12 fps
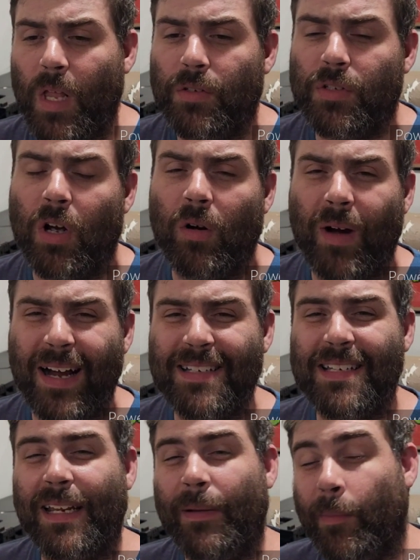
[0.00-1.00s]
So I
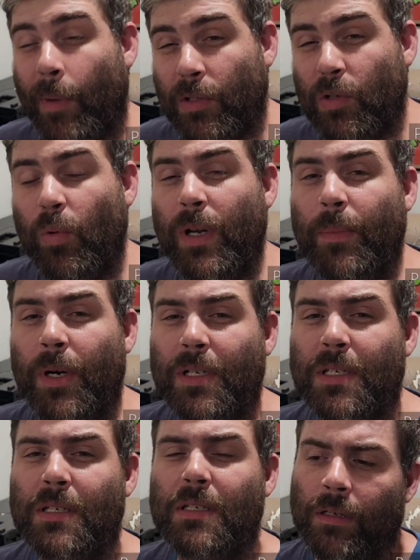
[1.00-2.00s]
sent him about 20
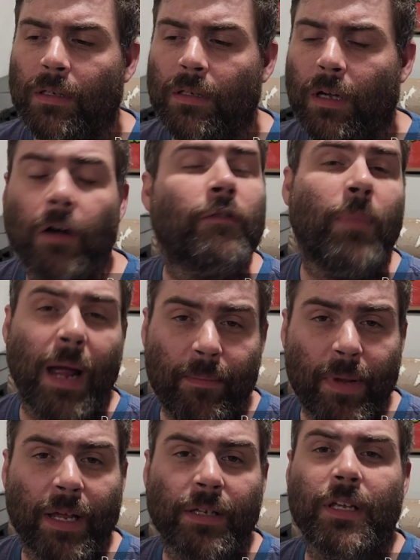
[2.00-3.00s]
books of
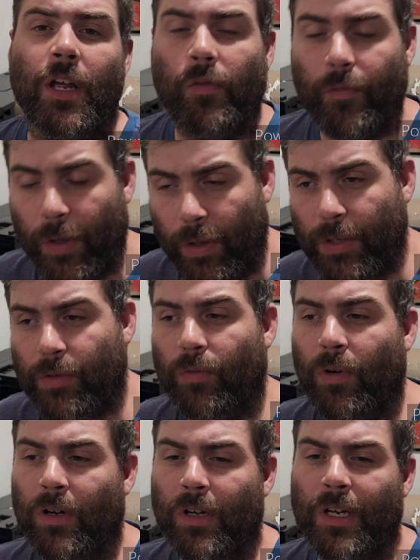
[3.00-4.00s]
Batman to help fill his
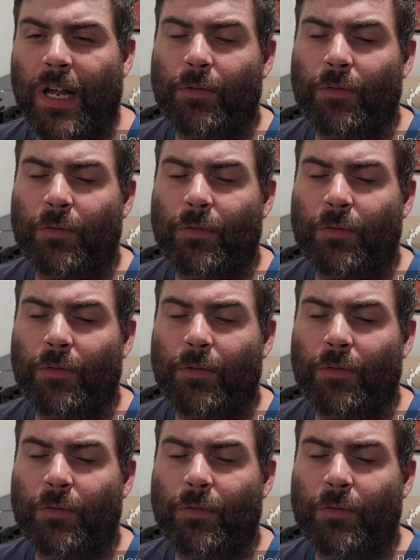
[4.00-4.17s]
run.